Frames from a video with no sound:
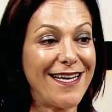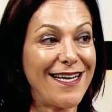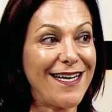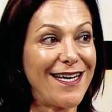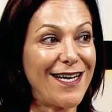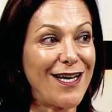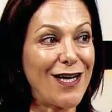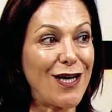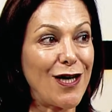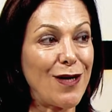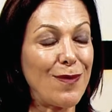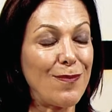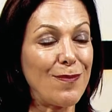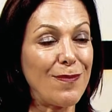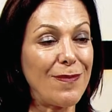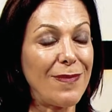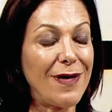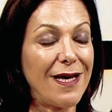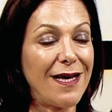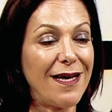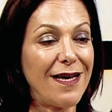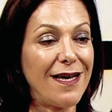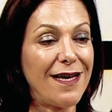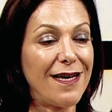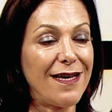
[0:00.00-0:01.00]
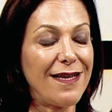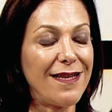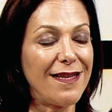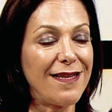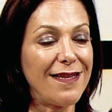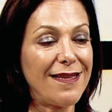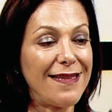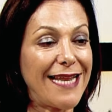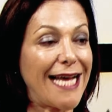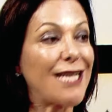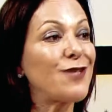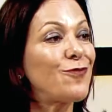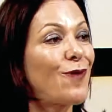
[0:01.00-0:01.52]

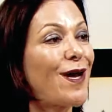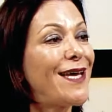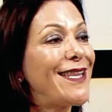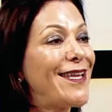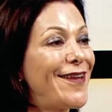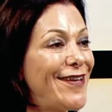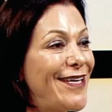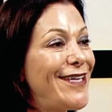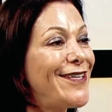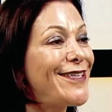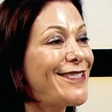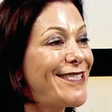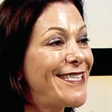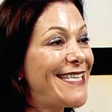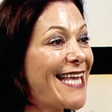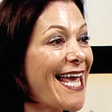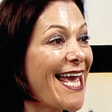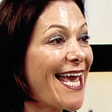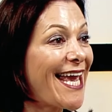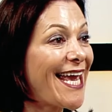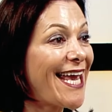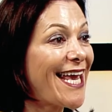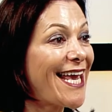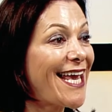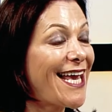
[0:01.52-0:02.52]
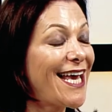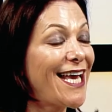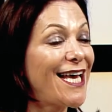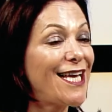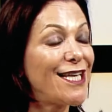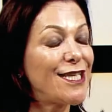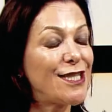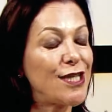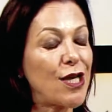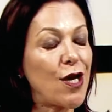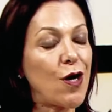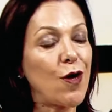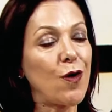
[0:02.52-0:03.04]
that's why they're here today. Okay.
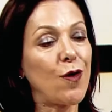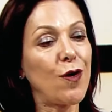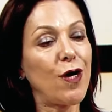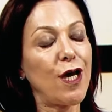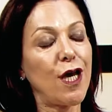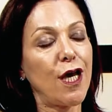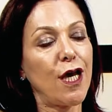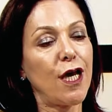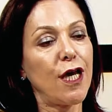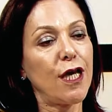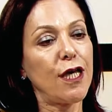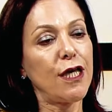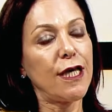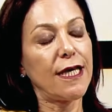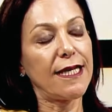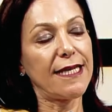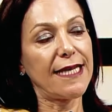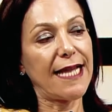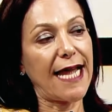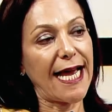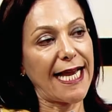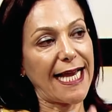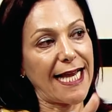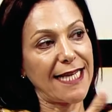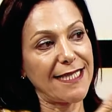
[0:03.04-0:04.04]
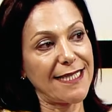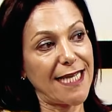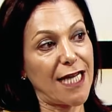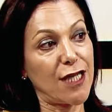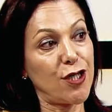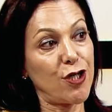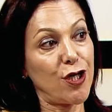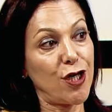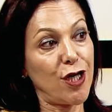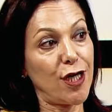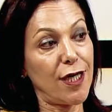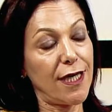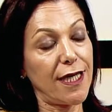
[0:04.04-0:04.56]
So like I said
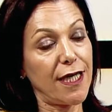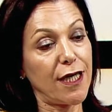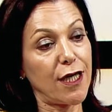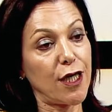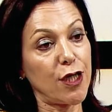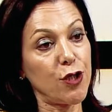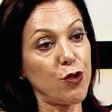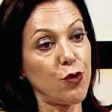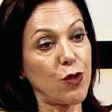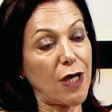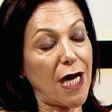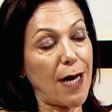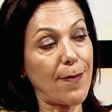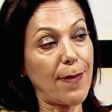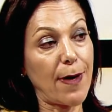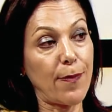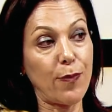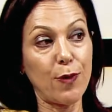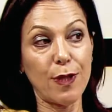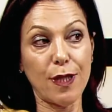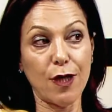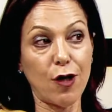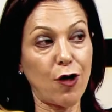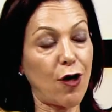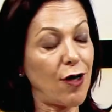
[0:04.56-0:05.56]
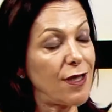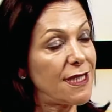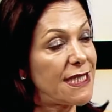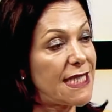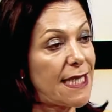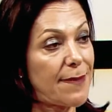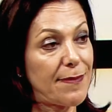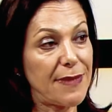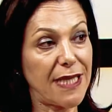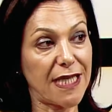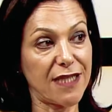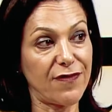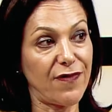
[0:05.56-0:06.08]
earlier, you come up with a
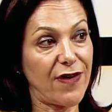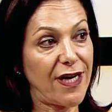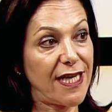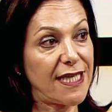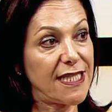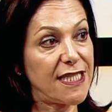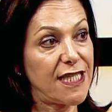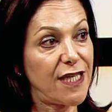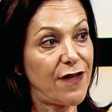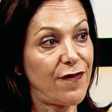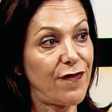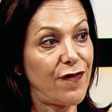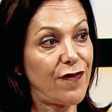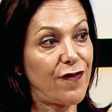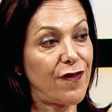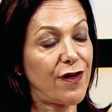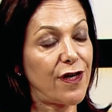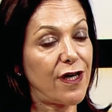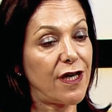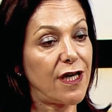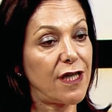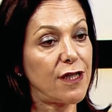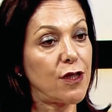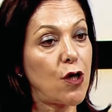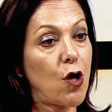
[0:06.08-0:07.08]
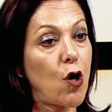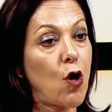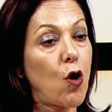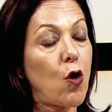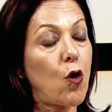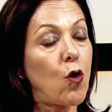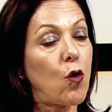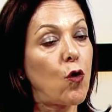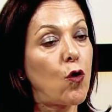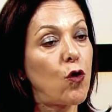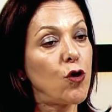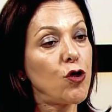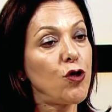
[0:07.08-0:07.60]
concept that's very different,
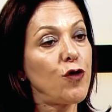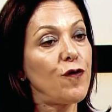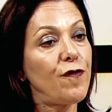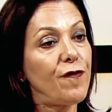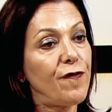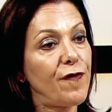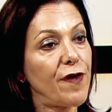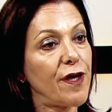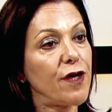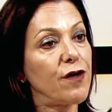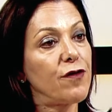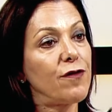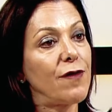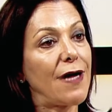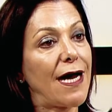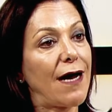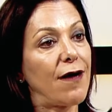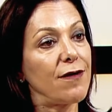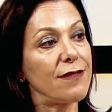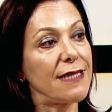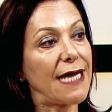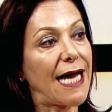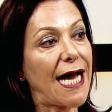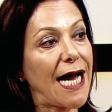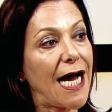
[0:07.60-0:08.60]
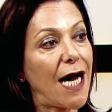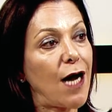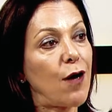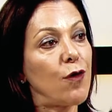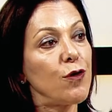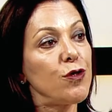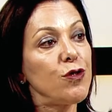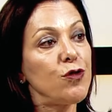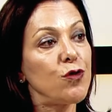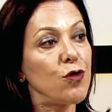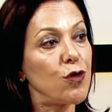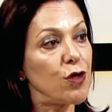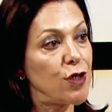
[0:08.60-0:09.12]
or you figure out how
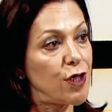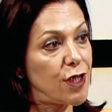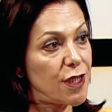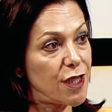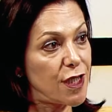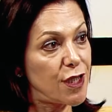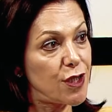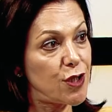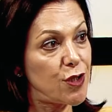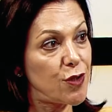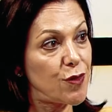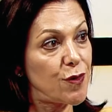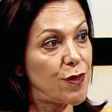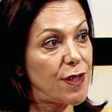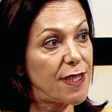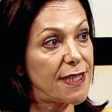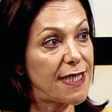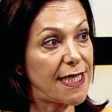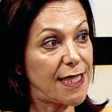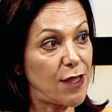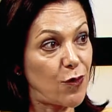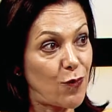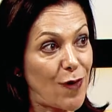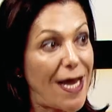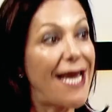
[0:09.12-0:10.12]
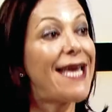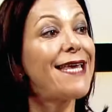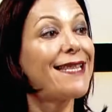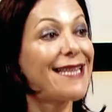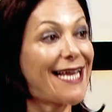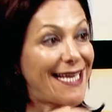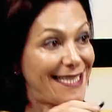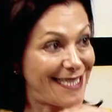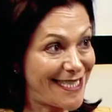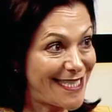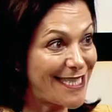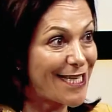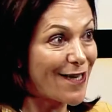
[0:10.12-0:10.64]
you're going to do it in a way
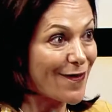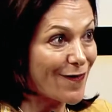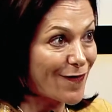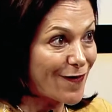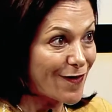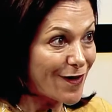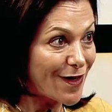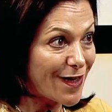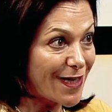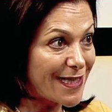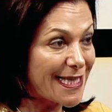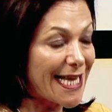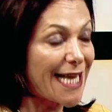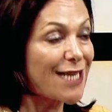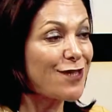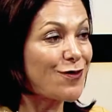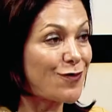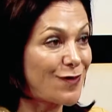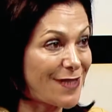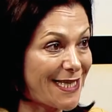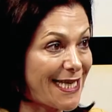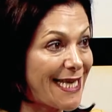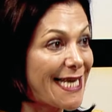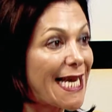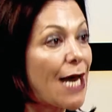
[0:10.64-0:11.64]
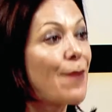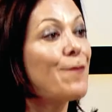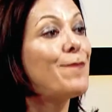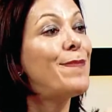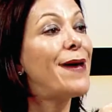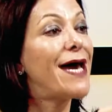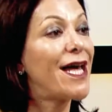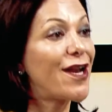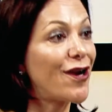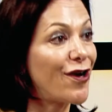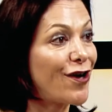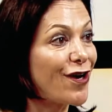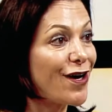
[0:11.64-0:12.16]
that's different and unique and
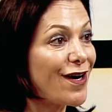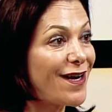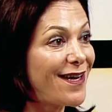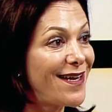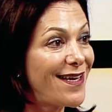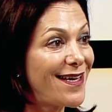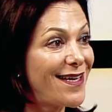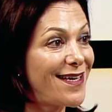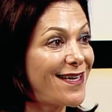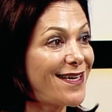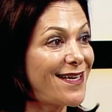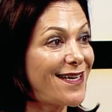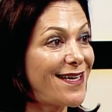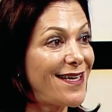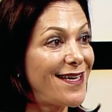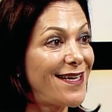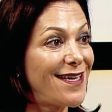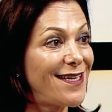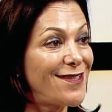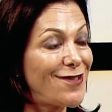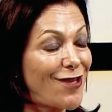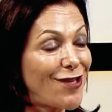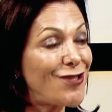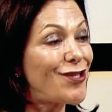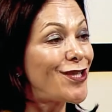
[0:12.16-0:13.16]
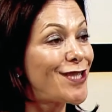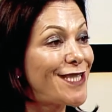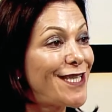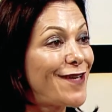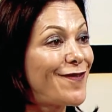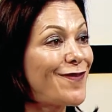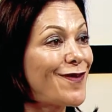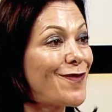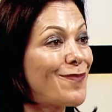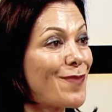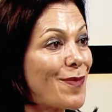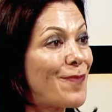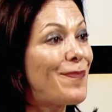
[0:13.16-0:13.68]
better. Not just
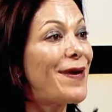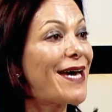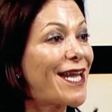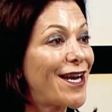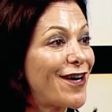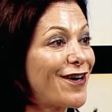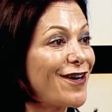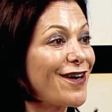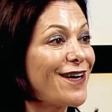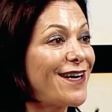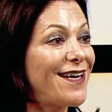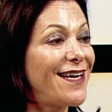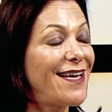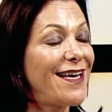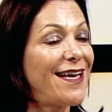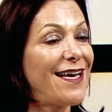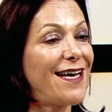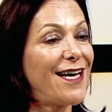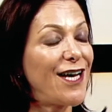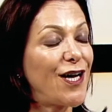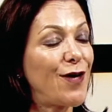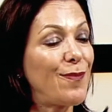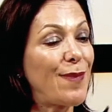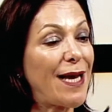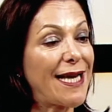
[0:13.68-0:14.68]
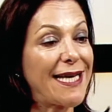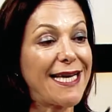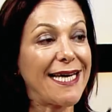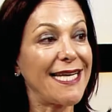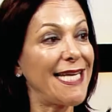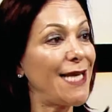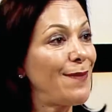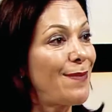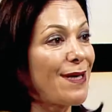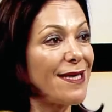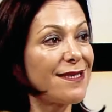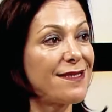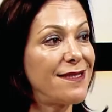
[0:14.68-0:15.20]
different, but better. And
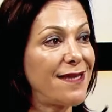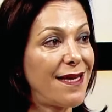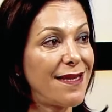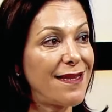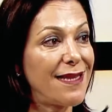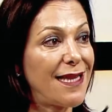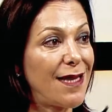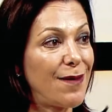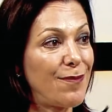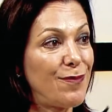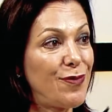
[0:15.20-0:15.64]
Kareem has done that